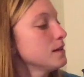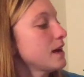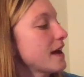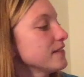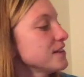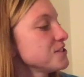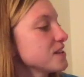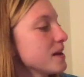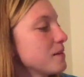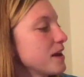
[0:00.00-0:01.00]
At
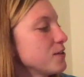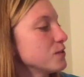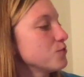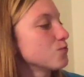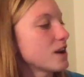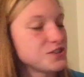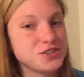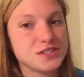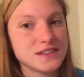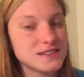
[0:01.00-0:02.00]
lunchtime, Henry
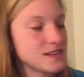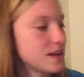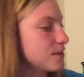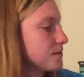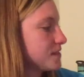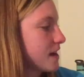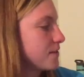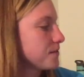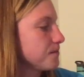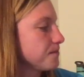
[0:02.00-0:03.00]
rushed to the center of
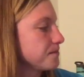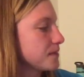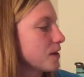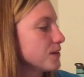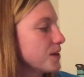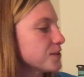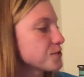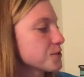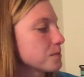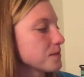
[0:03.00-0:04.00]
town. A large group of